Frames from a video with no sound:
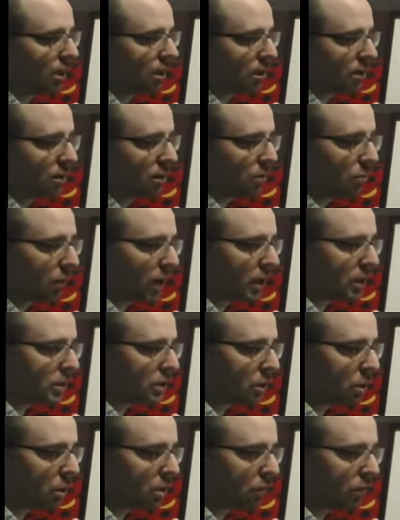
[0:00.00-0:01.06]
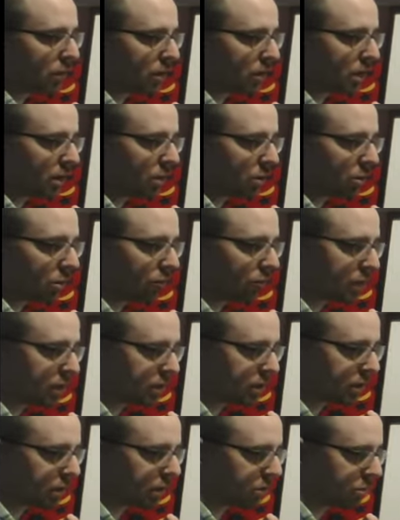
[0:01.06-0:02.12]
the ratio of the leading
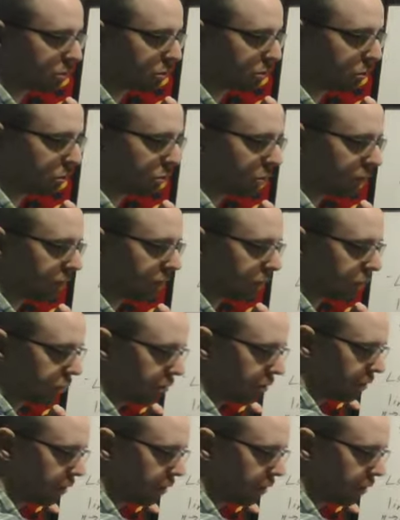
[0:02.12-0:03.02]
coefficients, so 2 over 2,